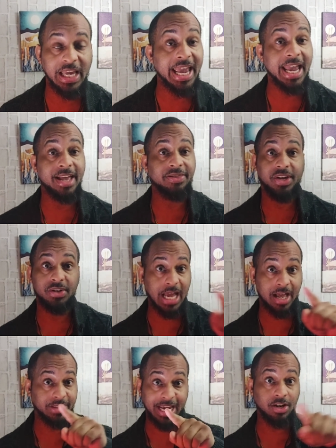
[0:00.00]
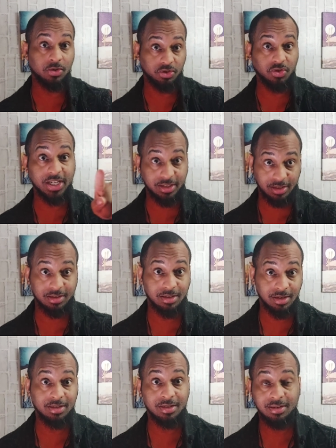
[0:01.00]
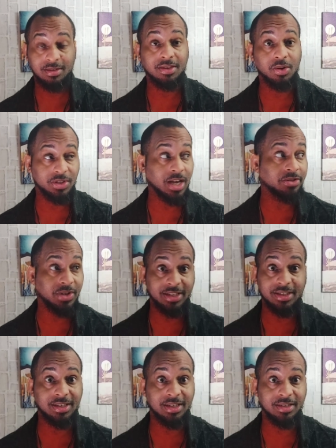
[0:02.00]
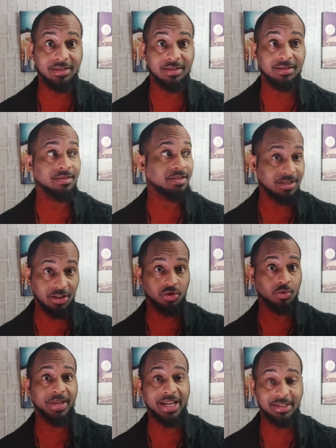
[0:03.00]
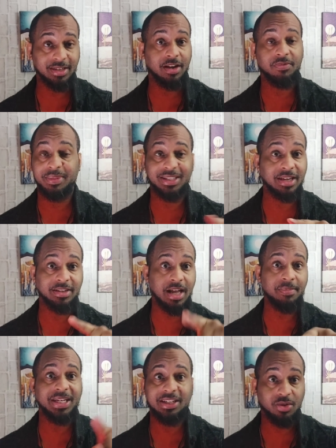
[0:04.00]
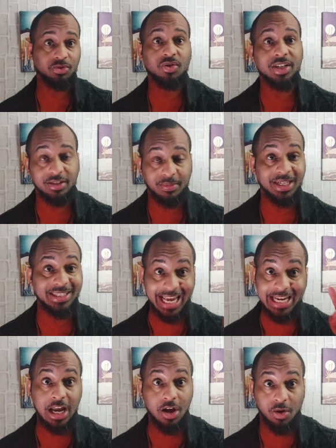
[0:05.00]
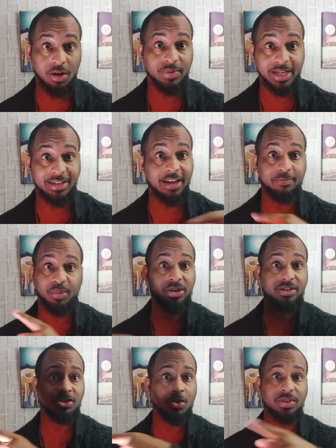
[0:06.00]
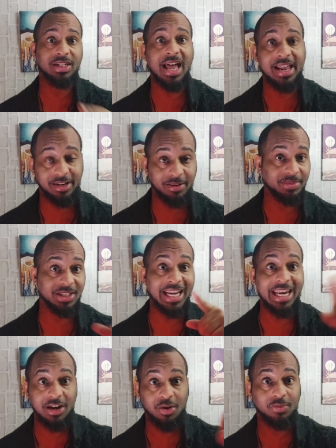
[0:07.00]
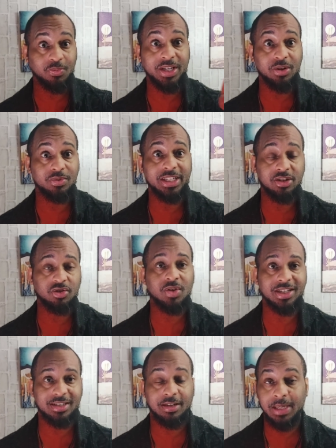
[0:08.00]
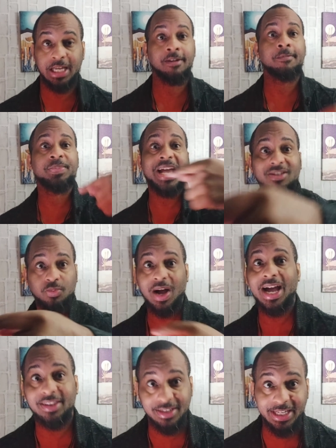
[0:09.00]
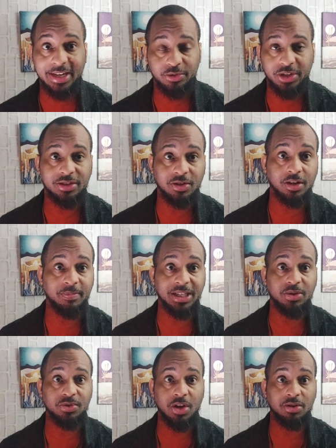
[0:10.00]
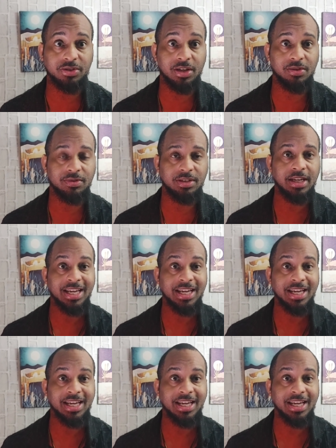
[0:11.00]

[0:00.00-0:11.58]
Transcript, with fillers: And they're not, they don't trust those other entities, the central banks and governments. The companies don't trust them because they know already. They've bought and sold a lot of them, so they know we don't need to trust them. That's why the D L Ts are going to be used also.